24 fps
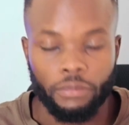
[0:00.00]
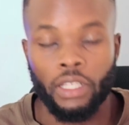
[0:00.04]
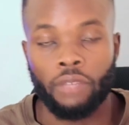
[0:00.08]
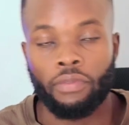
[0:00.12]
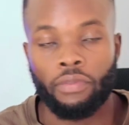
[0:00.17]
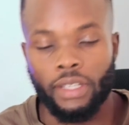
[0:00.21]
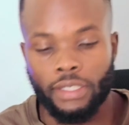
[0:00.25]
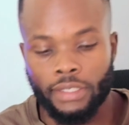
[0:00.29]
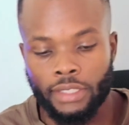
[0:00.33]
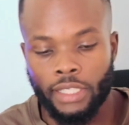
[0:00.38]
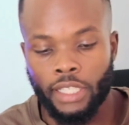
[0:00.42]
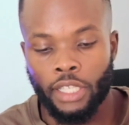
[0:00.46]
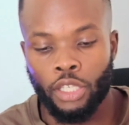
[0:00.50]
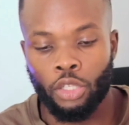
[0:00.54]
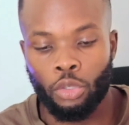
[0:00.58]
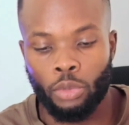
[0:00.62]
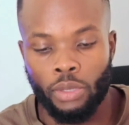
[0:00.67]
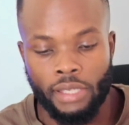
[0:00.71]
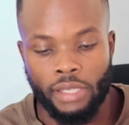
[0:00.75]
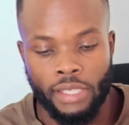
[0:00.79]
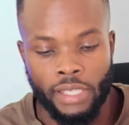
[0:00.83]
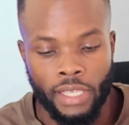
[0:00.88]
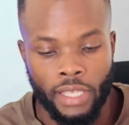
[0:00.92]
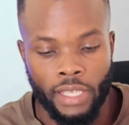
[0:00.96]
the first thing you
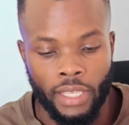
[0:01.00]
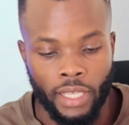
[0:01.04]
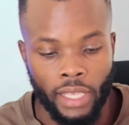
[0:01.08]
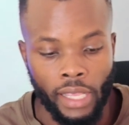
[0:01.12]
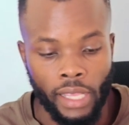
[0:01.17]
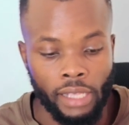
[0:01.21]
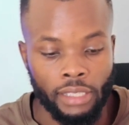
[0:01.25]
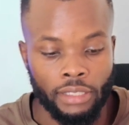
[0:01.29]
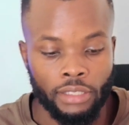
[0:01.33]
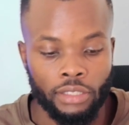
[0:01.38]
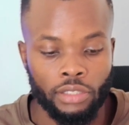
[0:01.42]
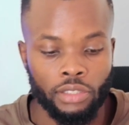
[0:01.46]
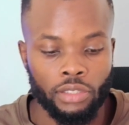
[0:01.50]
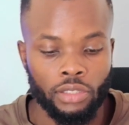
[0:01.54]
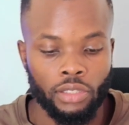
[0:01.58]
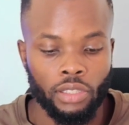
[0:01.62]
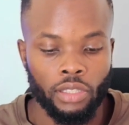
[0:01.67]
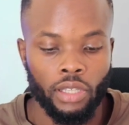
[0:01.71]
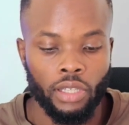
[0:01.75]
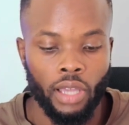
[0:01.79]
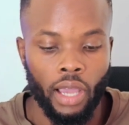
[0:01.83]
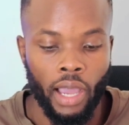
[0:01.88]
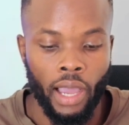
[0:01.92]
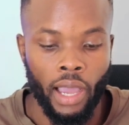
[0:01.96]
will see
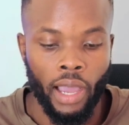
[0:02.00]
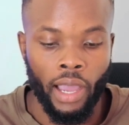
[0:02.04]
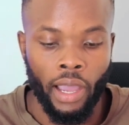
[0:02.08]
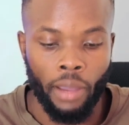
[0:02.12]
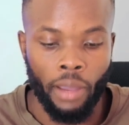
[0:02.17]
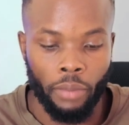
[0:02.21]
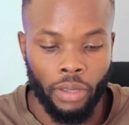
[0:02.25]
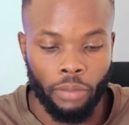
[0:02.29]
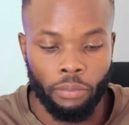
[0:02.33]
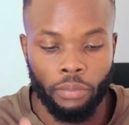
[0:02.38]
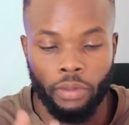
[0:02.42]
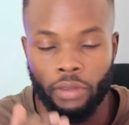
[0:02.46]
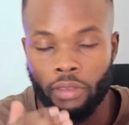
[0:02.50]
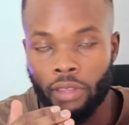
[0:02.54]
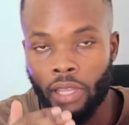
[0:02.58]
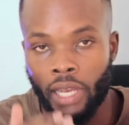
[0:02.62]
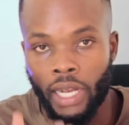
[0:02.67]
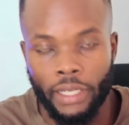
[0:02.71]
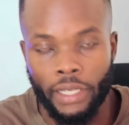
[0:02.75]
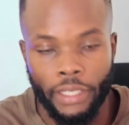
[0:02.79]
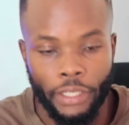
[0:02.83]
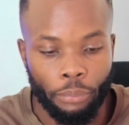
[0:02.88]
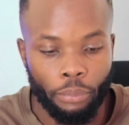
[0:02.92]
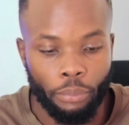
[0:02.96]
is maybe the
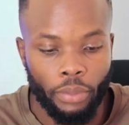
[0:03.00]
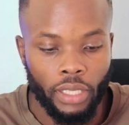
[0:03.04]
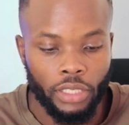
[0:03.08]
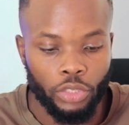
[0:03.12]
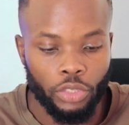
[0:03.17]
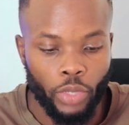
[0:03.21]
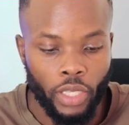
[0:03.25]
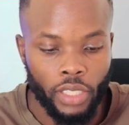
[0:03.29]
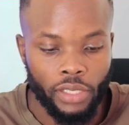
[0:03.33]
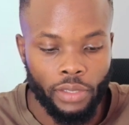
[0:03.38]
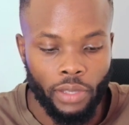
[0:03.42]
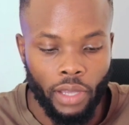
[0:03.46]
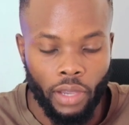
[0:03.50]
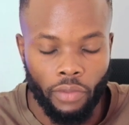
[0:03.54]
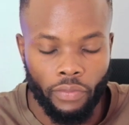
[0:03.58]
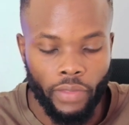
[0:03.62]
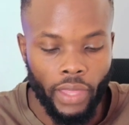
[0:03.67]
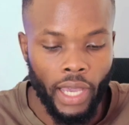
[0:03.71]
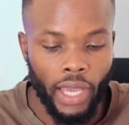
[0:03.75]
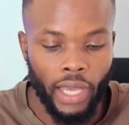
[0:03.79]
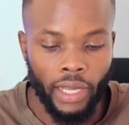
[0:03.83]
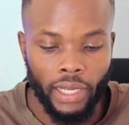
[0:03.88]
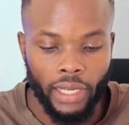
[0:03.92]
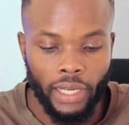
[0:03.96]
landing page where you have
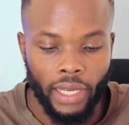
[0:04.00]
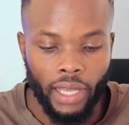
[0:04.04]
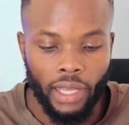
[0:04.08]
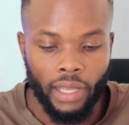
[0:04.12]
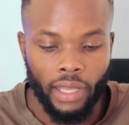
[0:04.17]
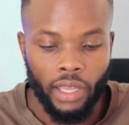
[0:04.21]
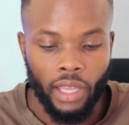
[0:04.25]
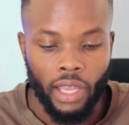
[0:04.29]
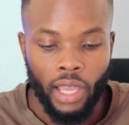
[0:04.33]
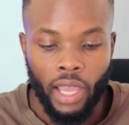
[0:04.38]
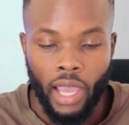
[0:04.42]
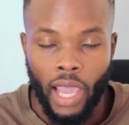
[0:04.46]
the Arena,